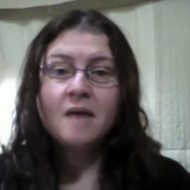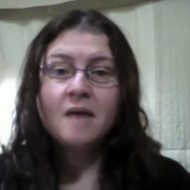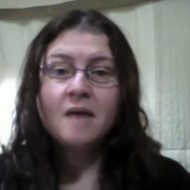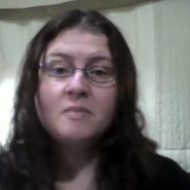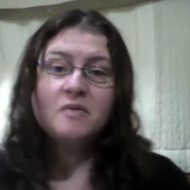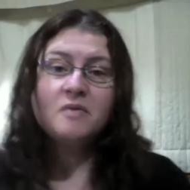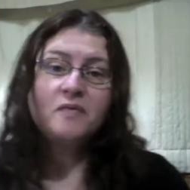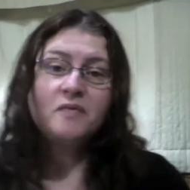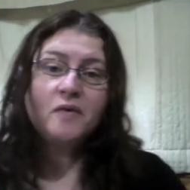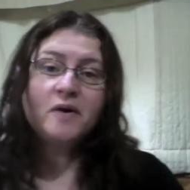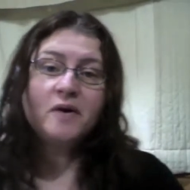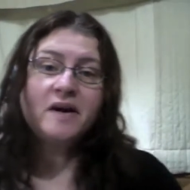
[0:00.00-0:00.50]

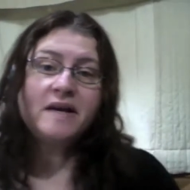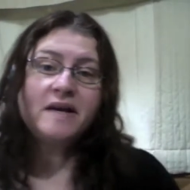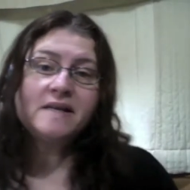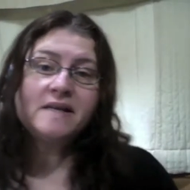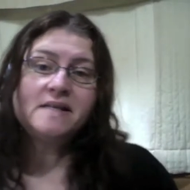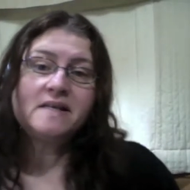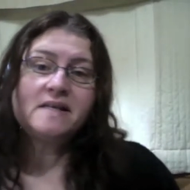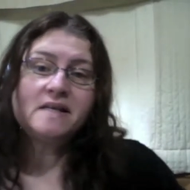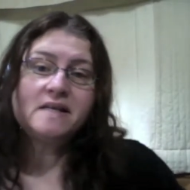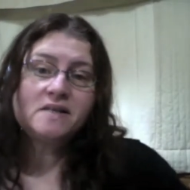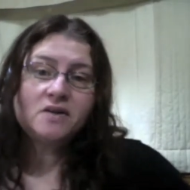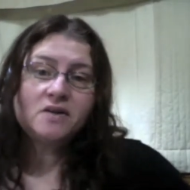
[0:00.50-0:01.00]
Before
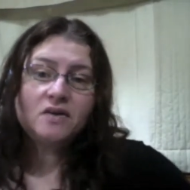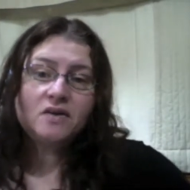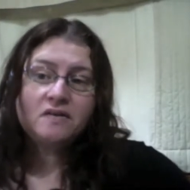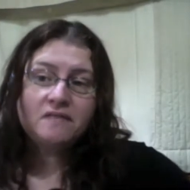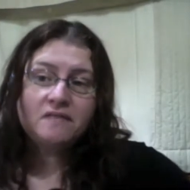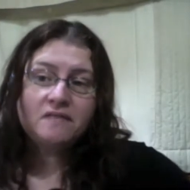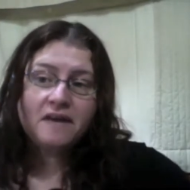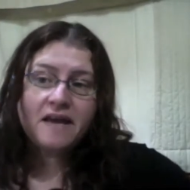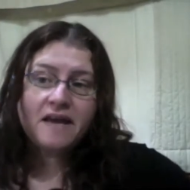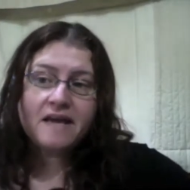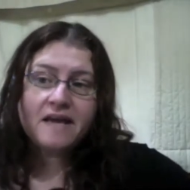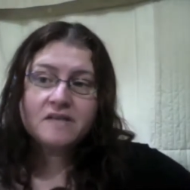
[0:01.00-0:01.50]
ISTE
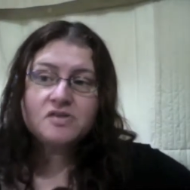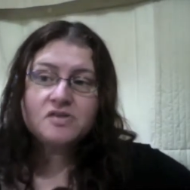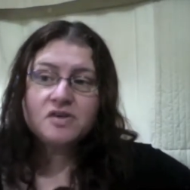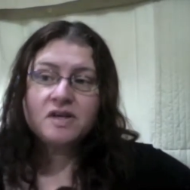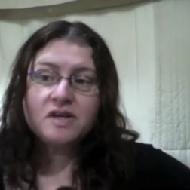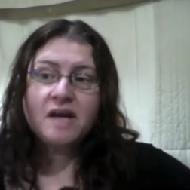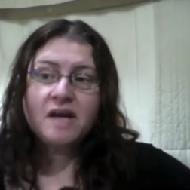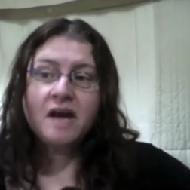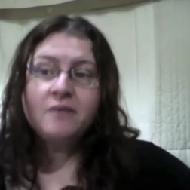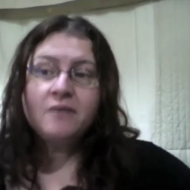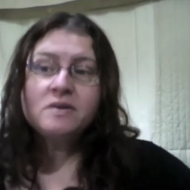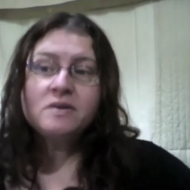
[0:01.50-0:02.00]

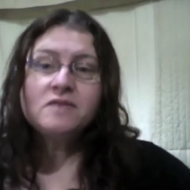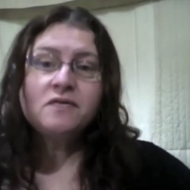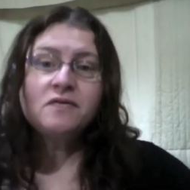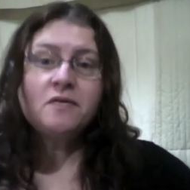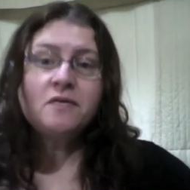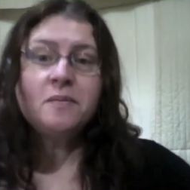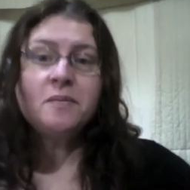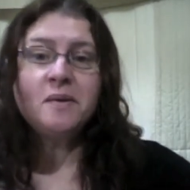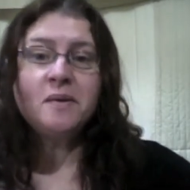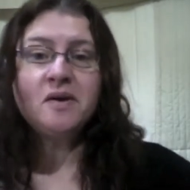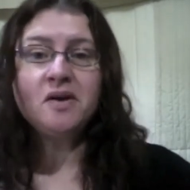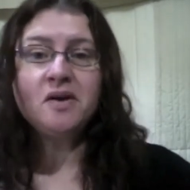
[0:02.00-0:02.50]
certification, I was
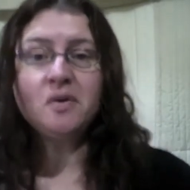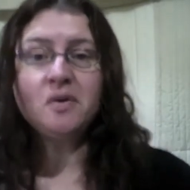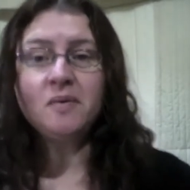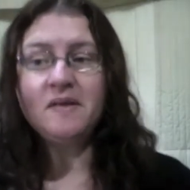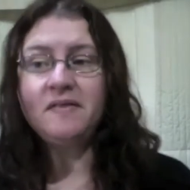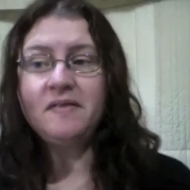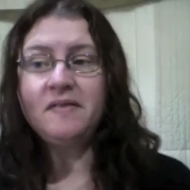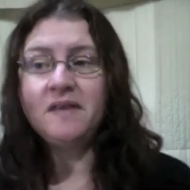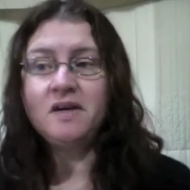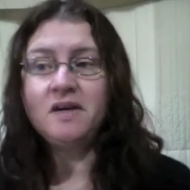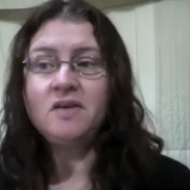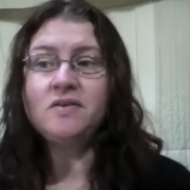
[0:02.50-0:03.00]
familiar
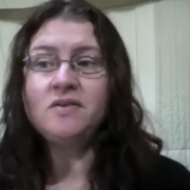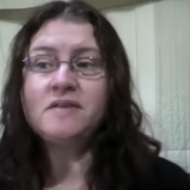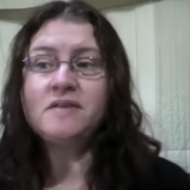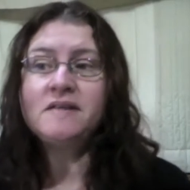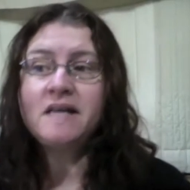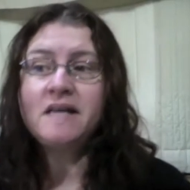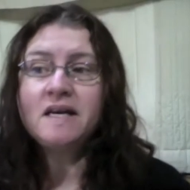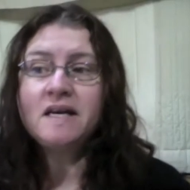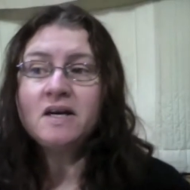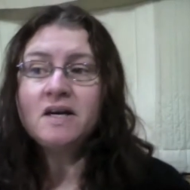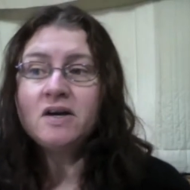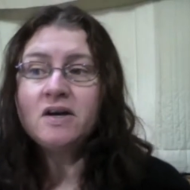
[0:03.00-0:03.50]
with the new
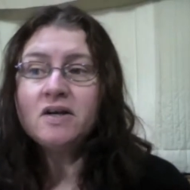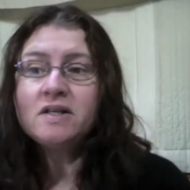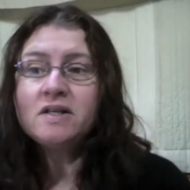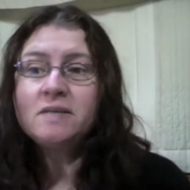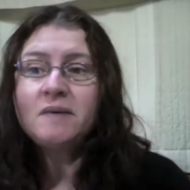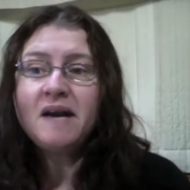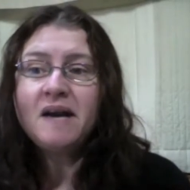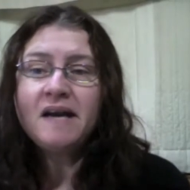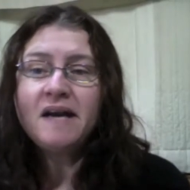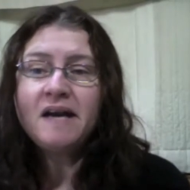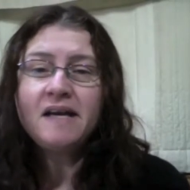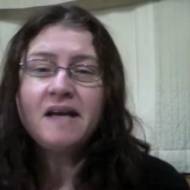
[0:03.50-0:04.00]
standards,
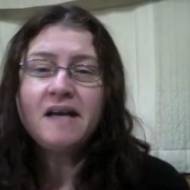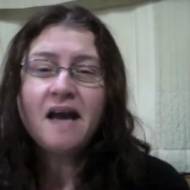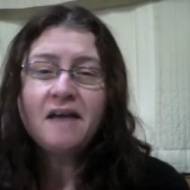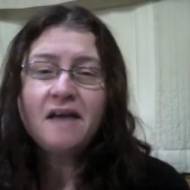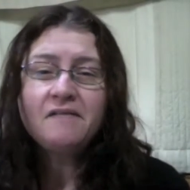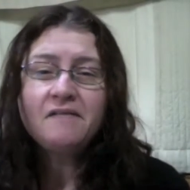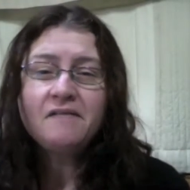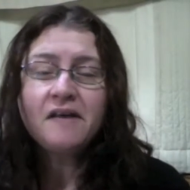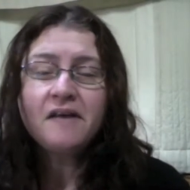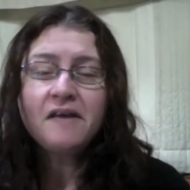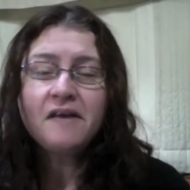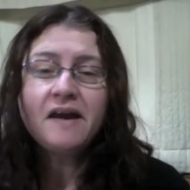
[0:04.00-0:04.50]
but I did not
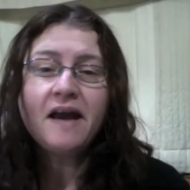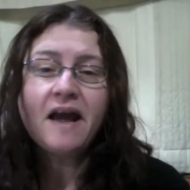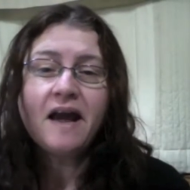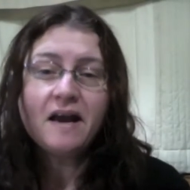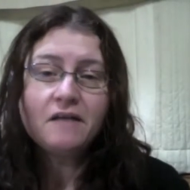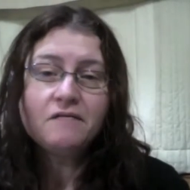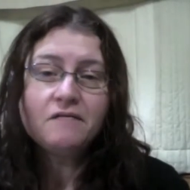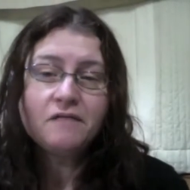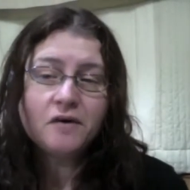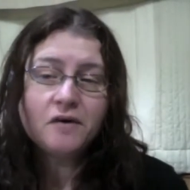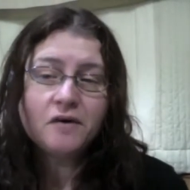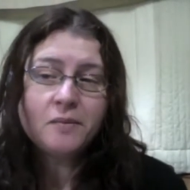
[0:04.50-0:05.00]
feel like I had
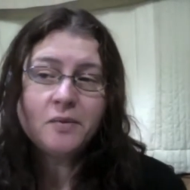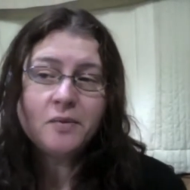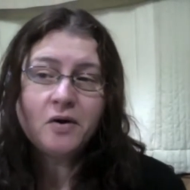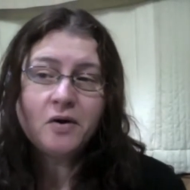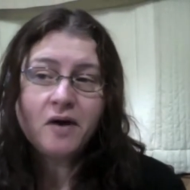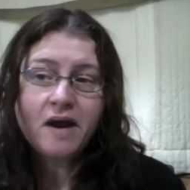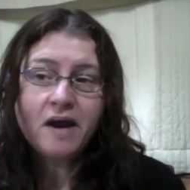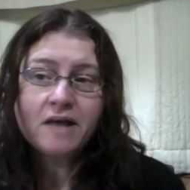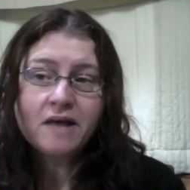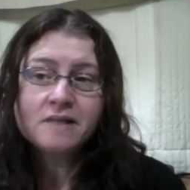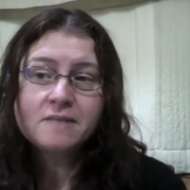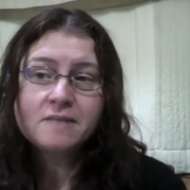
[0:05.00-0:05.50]
a firm
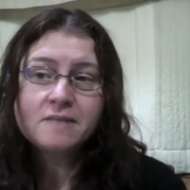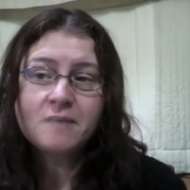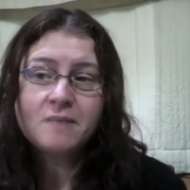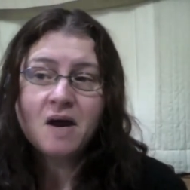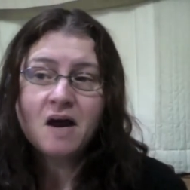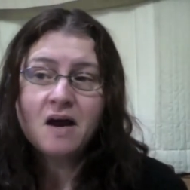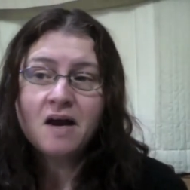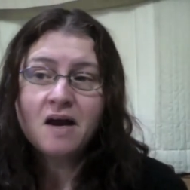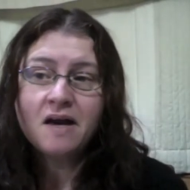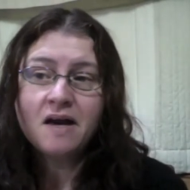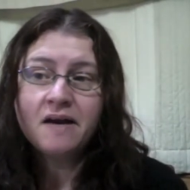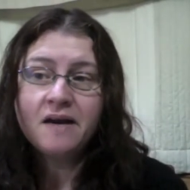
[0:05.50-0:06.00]
grasp
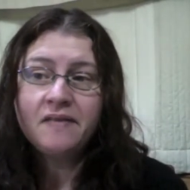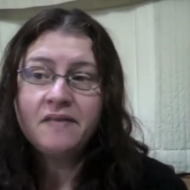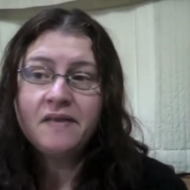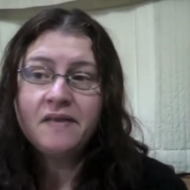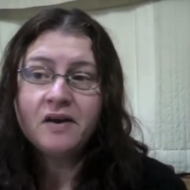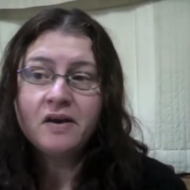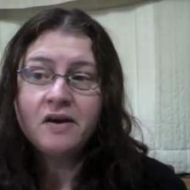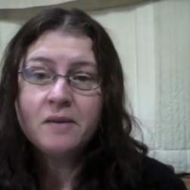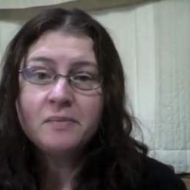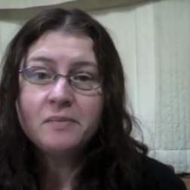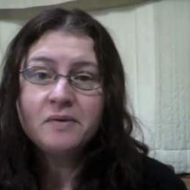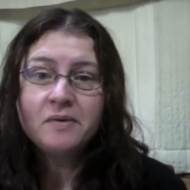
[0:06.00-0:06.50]
on
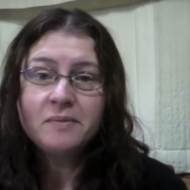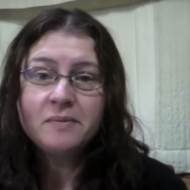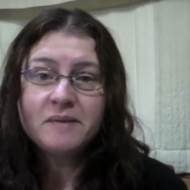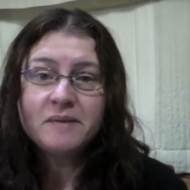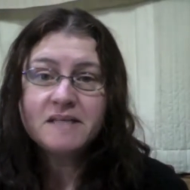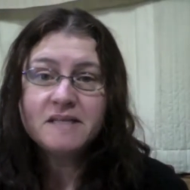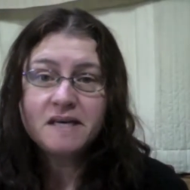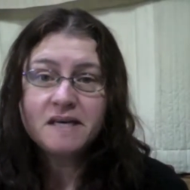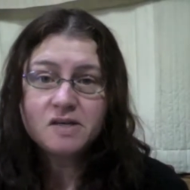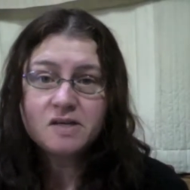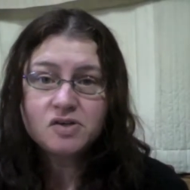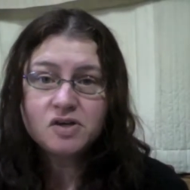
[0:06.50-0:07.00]
their
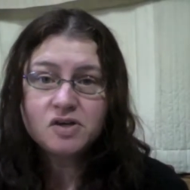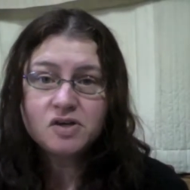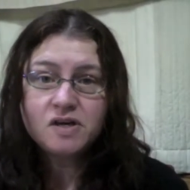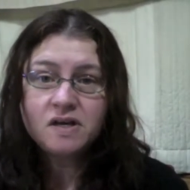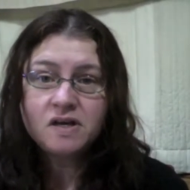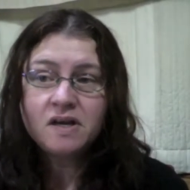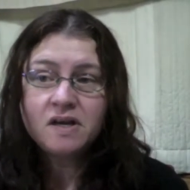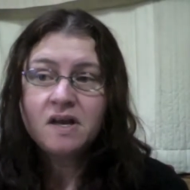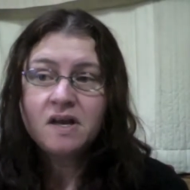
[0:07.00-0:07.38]
implementation.